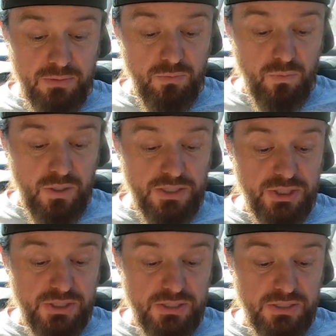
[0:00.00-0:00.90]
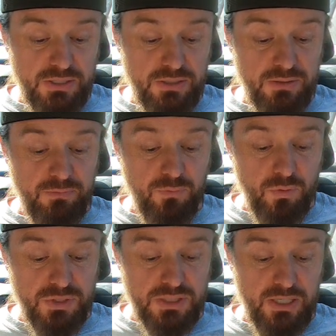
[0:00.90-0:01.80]
Washington,
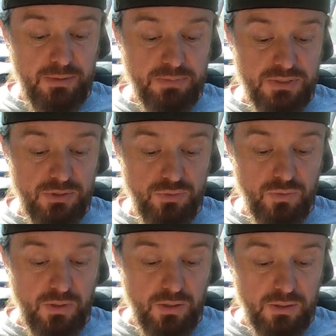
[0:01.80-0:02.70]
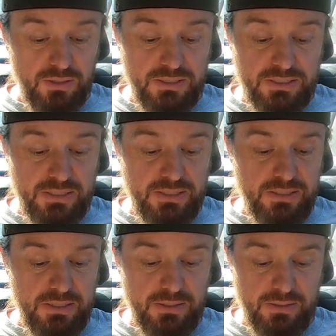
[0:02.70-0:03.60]
4 stops to
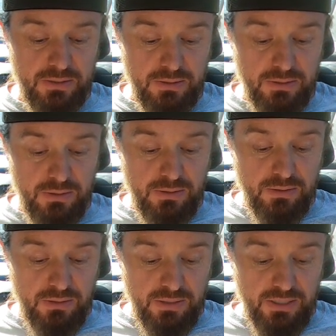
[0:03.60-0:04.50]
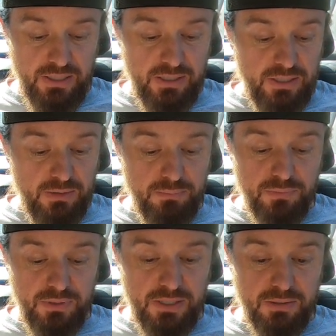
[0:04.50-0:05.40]
Arlington. I got the
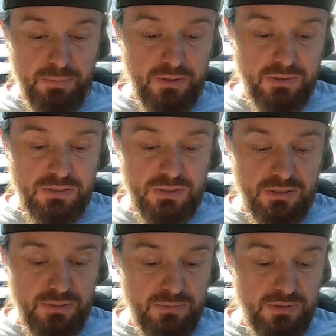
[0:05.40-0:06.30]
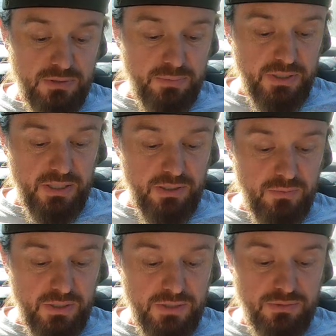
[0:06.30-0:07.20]
black box to come up. I hate it
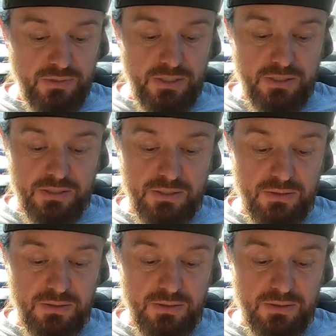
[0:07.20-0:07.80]
when I do that.